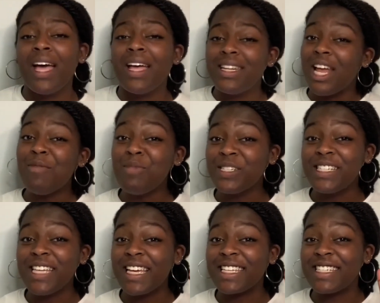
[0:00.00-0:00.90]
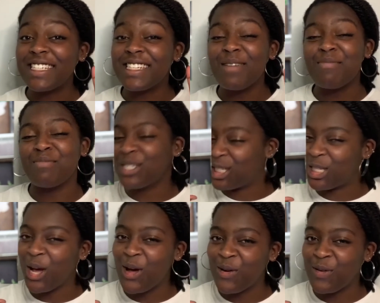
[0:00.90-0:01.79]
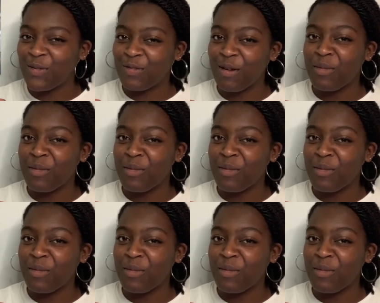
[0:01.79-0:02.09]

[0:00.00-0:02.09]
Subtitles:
Number 6, Michonne from